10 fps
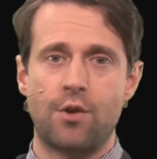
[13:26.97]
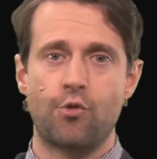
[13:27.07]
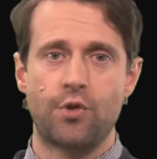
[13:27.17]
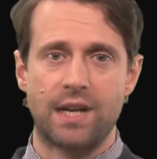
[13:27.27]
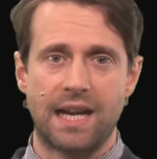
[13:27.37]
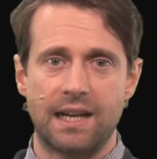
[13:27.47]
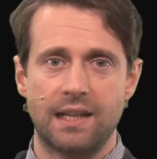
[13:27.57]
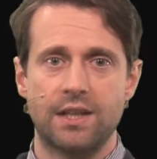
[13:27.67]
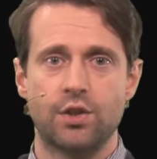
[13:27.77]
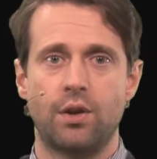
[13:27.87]

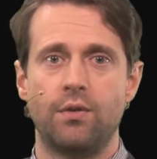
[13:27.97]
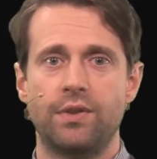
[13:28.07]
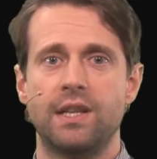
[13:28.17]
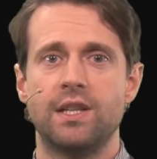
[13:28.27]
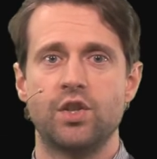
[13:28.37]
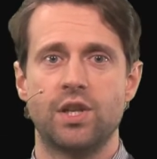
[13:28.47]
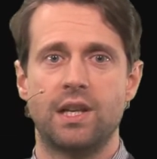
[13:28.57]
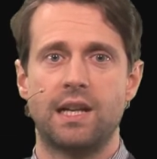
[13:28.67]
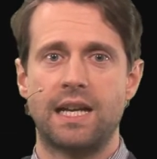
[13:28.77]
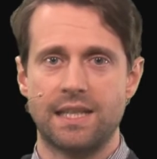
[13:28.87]
regardless of the
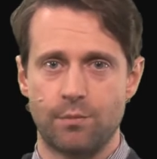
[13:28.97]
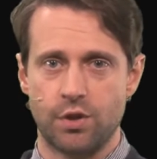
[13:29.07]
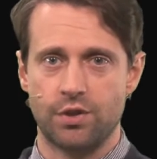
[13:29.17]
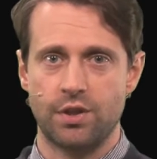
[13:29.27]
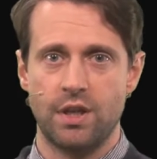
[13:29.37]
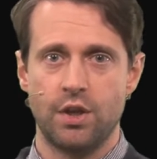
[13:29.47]
initial assumptions.